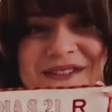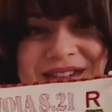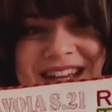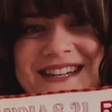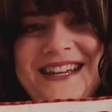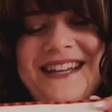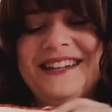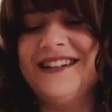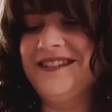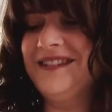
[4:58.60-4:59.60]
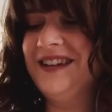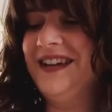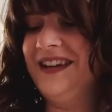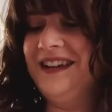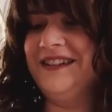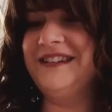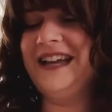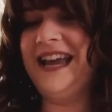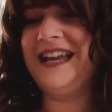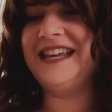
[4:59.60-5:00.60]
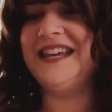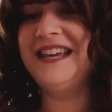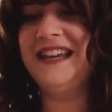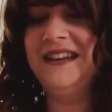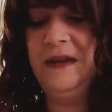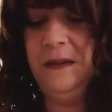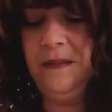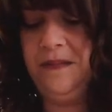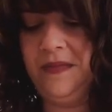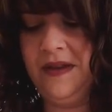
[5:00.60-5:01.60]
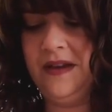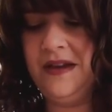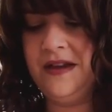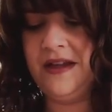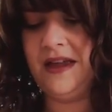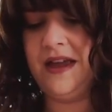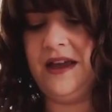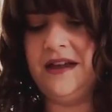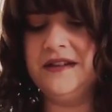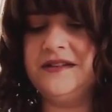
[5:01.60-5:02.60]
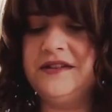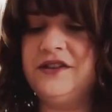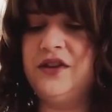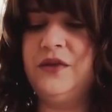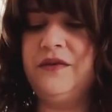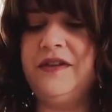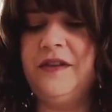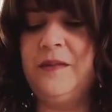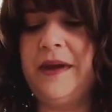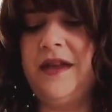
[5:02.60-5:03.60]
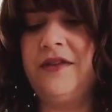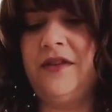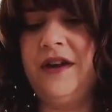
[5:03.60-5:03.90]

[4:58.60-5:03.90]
so he had to get another little hanky. And two of these pens are